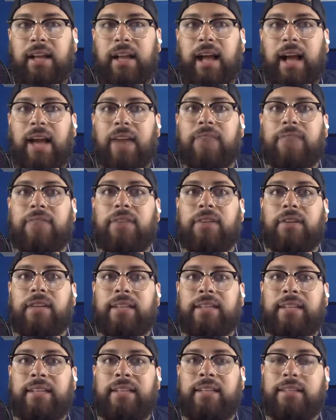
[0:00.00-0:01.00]
I felt like
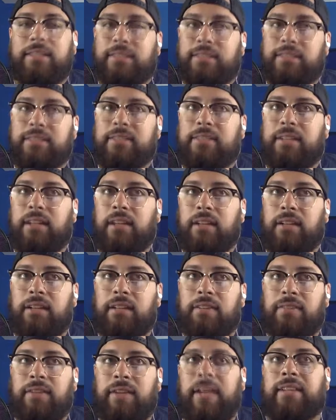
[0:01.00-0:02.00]
they need to sell on the
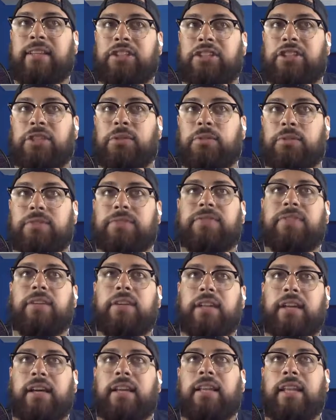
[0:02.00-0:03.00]
fact that she was
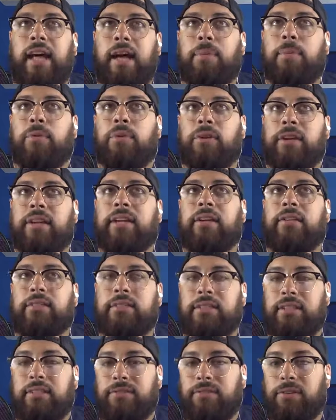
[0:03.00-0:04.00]
feeling a lot more
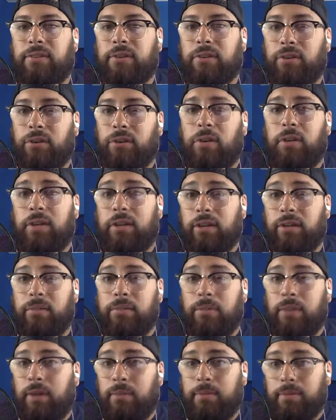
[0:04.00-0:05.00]
guilty for calling her
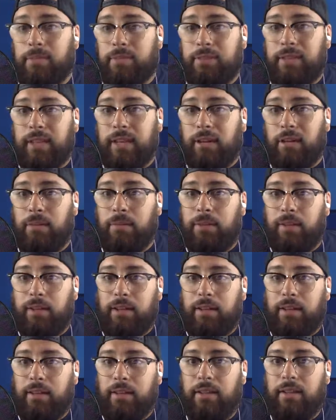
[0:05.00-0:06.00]
mom a
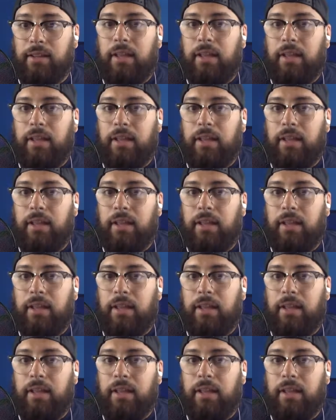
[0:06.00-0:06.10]
psychopath.